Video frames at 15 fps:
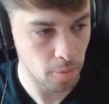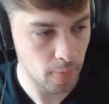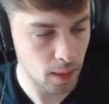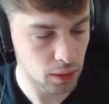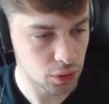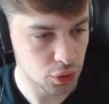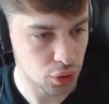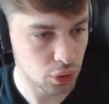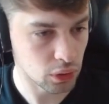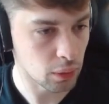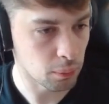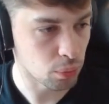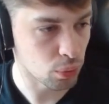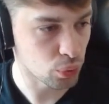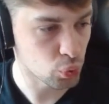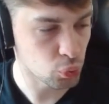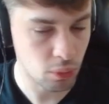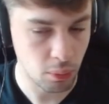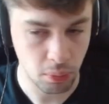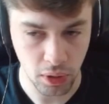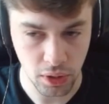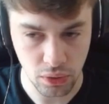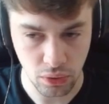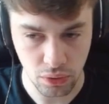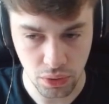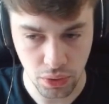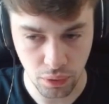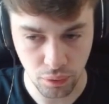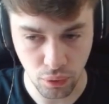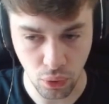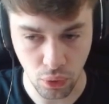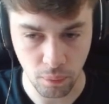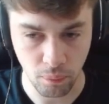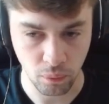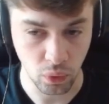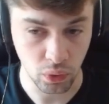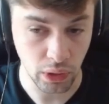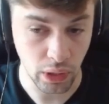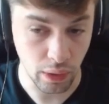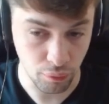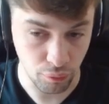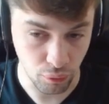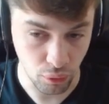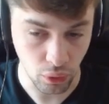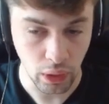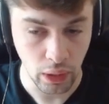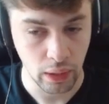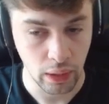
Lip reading: additional pawn to be placed on c4, not f4.